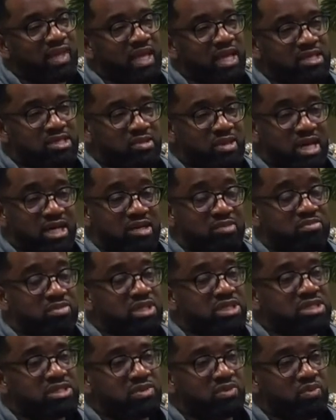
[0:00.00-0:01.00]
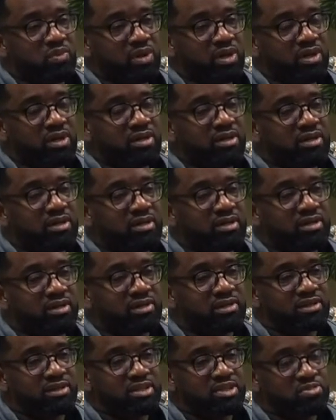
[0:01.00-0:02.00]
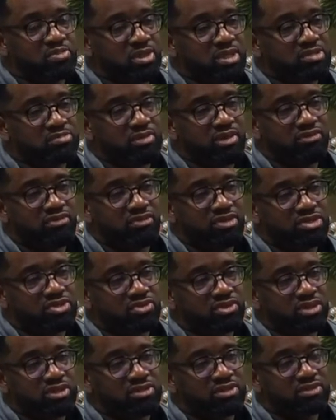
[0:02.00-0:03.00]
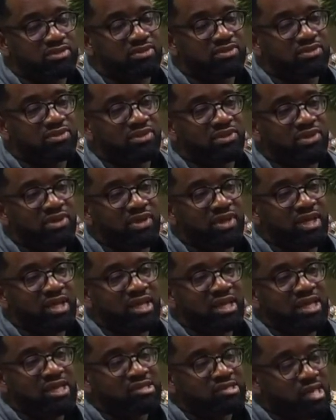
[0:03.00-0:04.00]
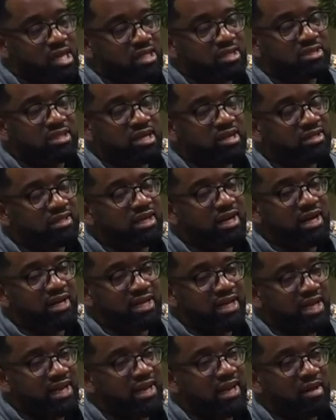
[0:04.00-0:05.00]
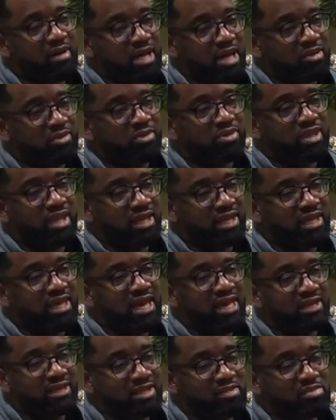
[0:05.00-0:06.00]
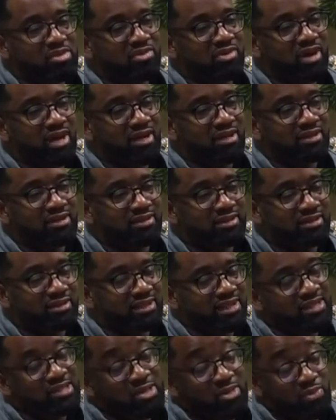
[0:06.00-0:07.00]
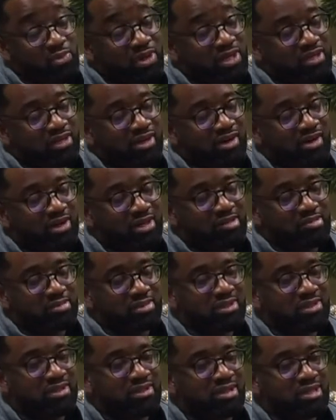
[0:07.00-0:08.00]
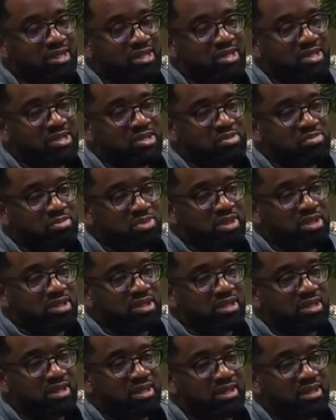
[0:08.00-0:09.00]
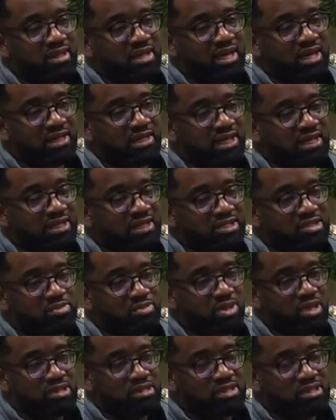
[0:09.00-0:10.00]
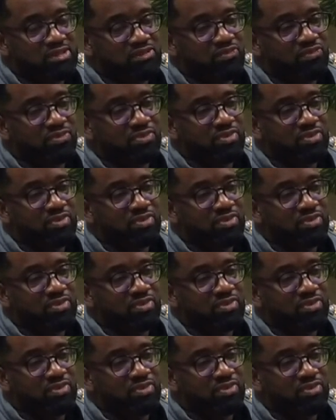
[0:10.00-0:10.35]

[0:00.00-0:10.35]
And so I can be somewhere to express my frustration. So I can tell God I, I don't think he handling me right. He gonna win the argument, but I gotta express it.